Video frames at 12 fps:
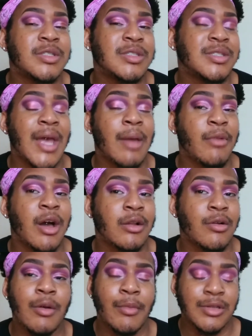same
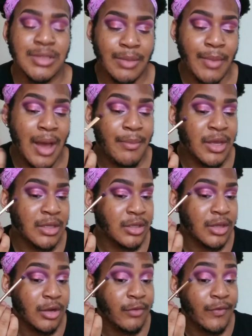color almost in my
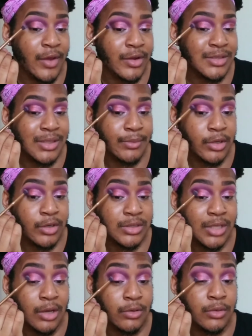opinion. They're very similar in
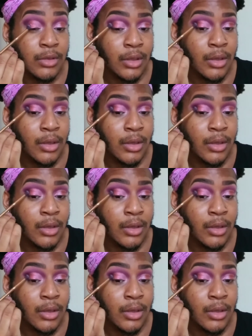tone.